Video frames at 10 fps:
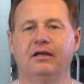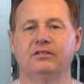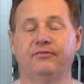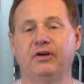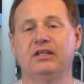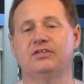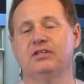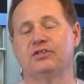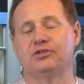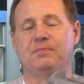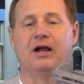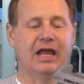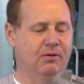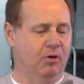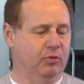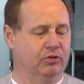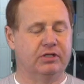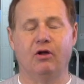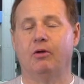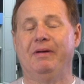So friends, this is Spot Guy. What we're going to
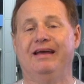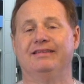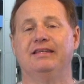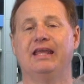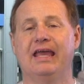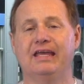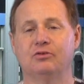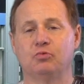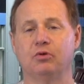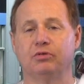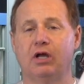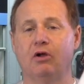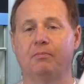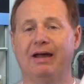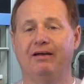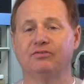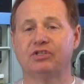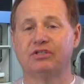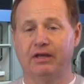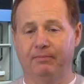talk about today is we're going to talk about
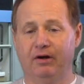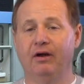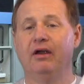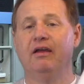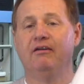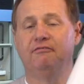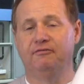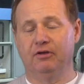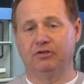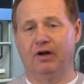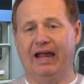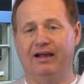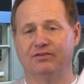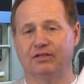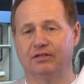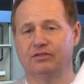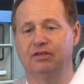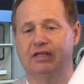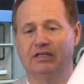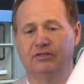skimmer filter housings.
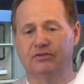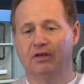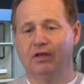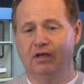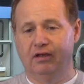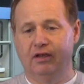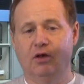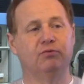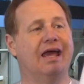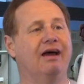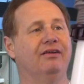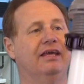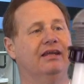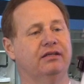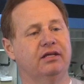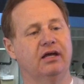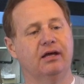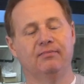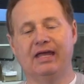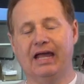These go down in a
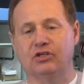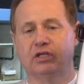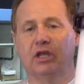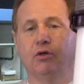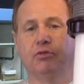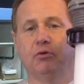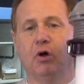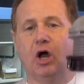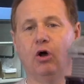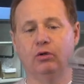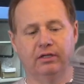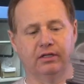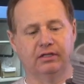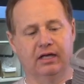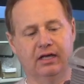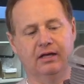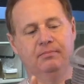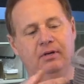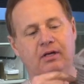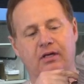tub. They actually go through a hole in the
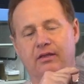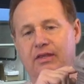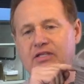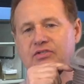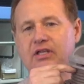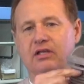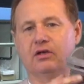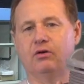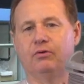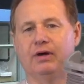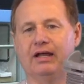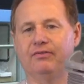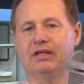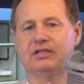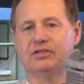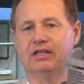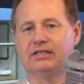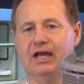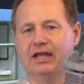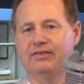tub. They silicone around this and they
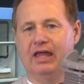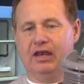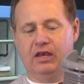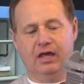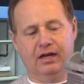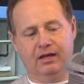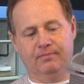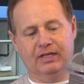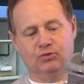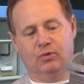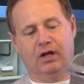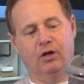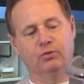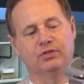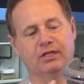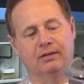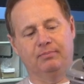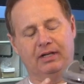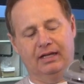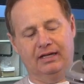tighten that nut up, and that's what holds it in
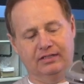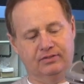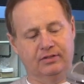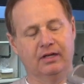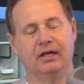place.